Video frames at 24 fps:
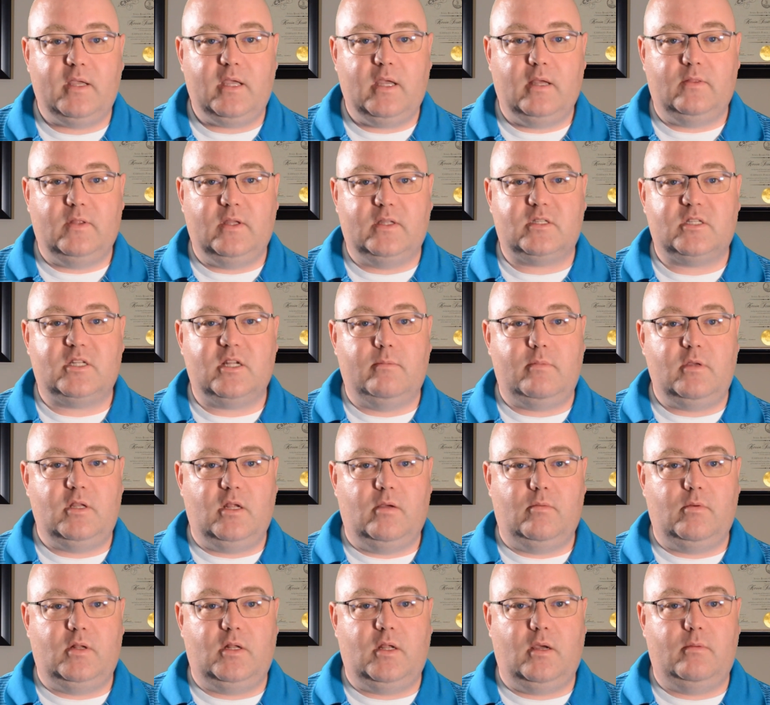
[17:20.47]
Again, that's
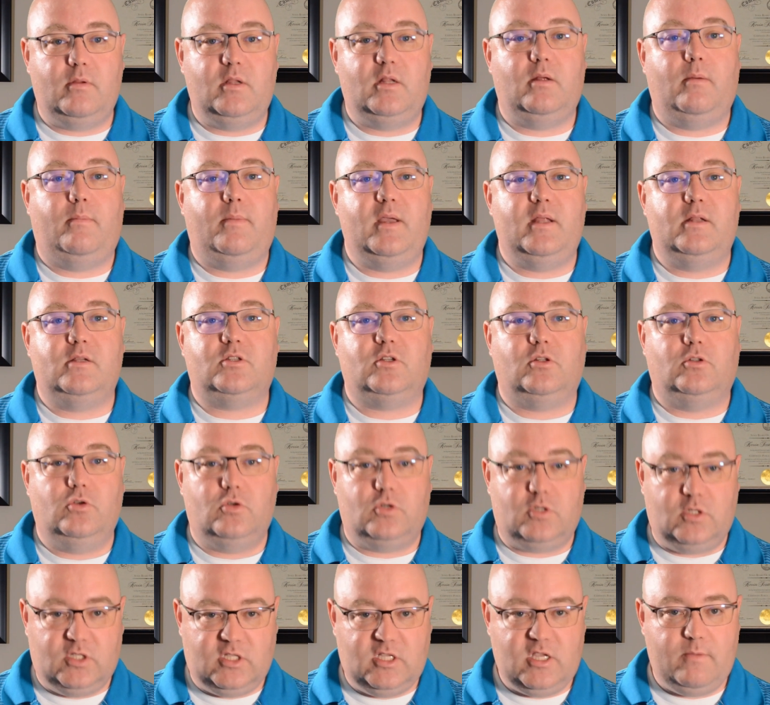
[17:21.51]

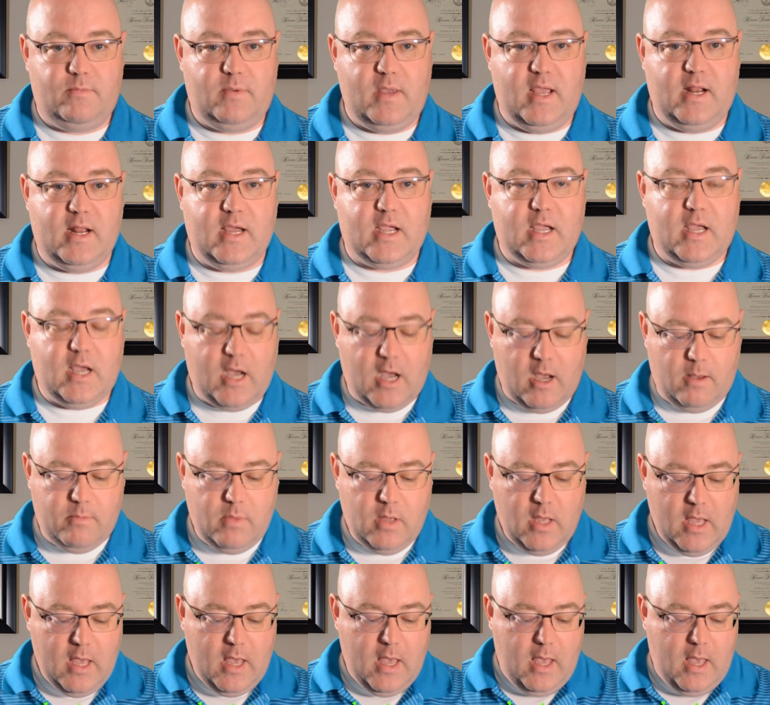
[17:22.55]
www.betasolutioncpa.com.